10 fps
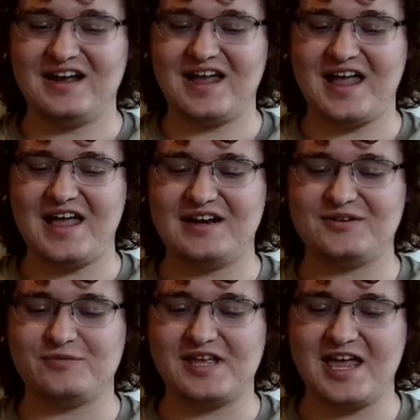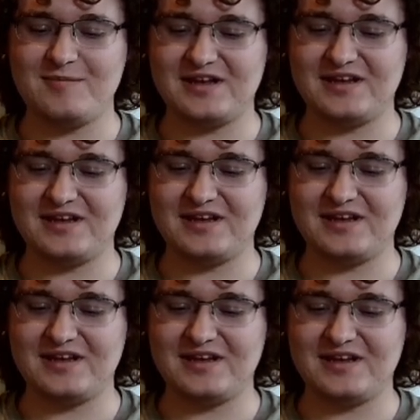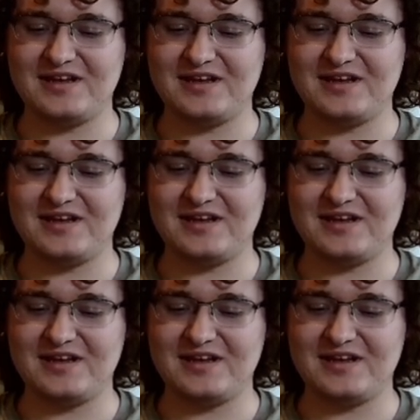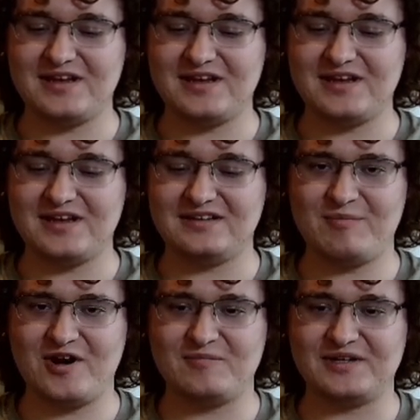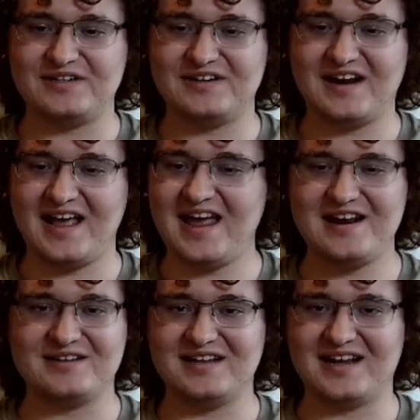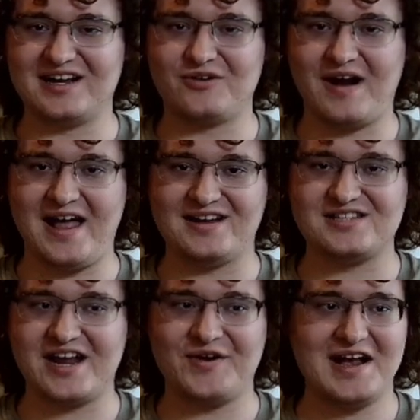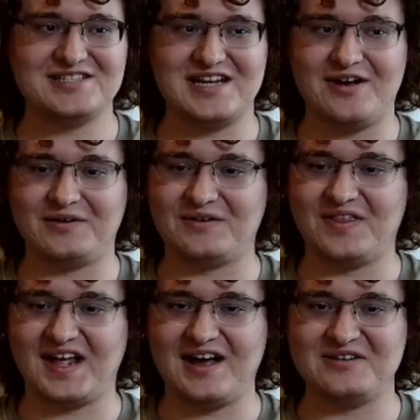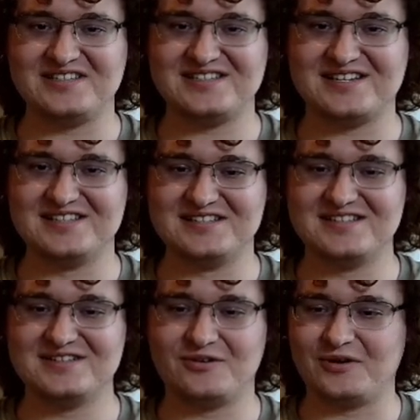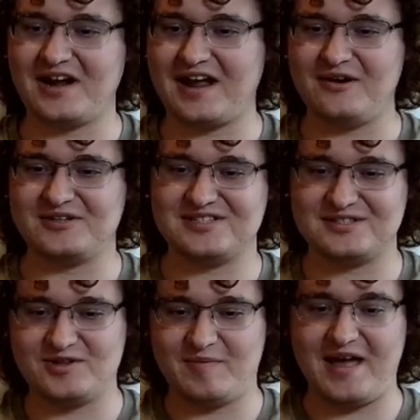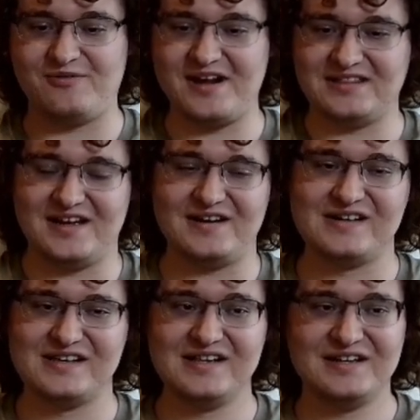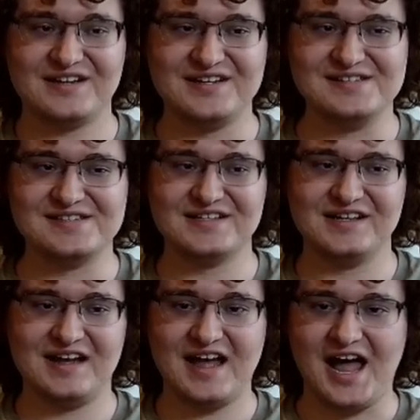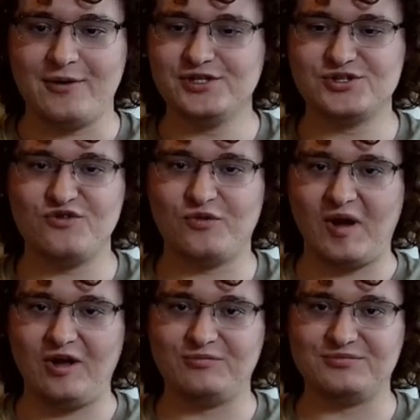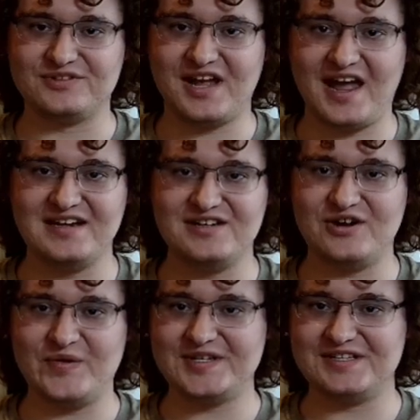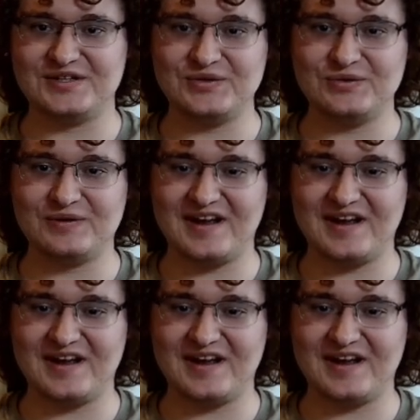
And we came in, and I sat in my apartment, and I had a like a crash. I crashed down on the couch, cause or not couch, the bed right there, cause I was just overwhelmed. I didn't know what to do.